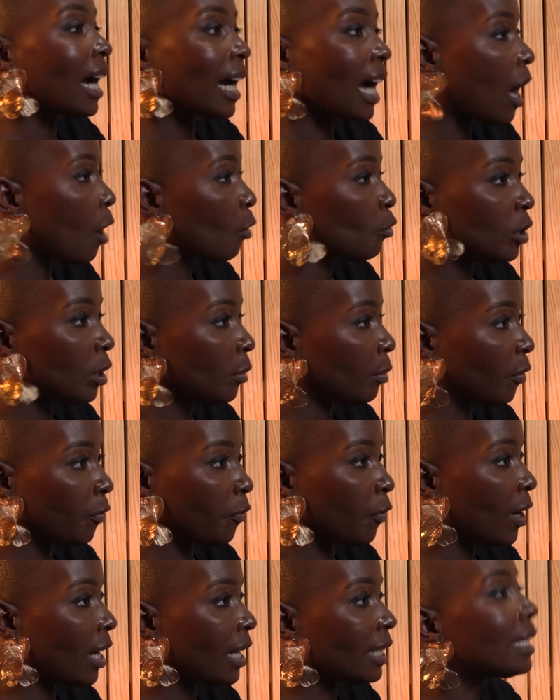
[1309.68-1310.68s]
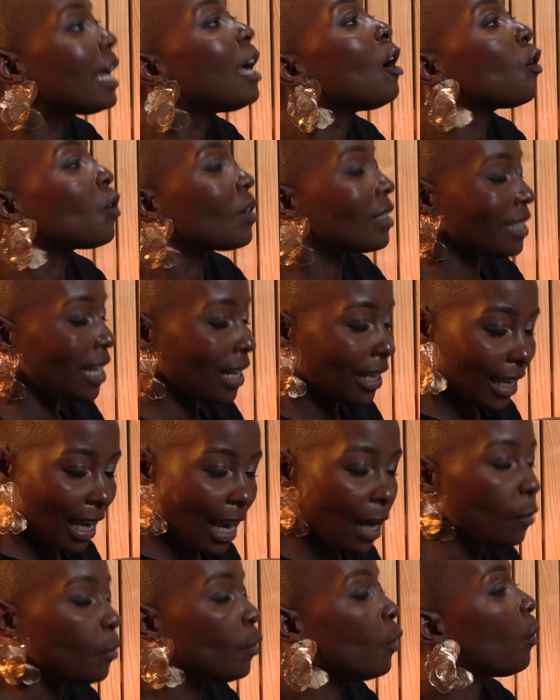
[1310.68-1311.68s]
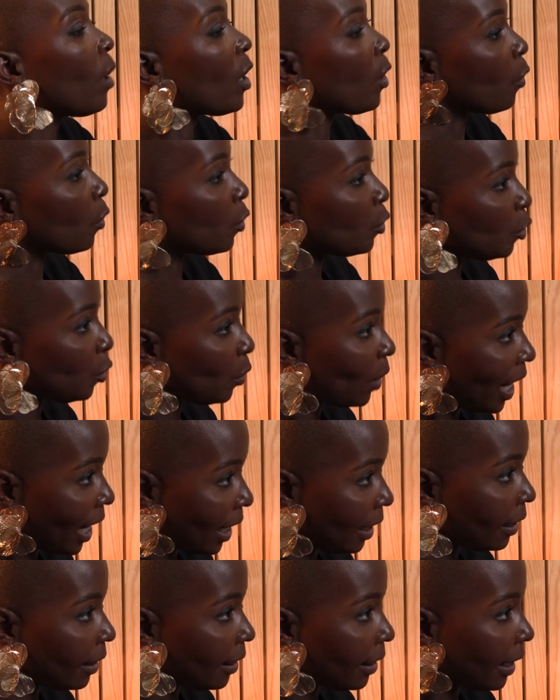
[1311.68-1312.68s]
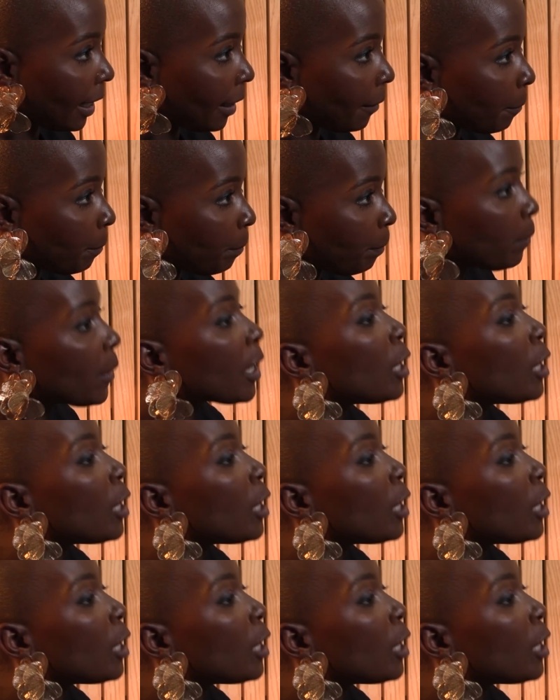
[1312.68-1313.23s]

are accountable for it. Because again, no one owes you anything.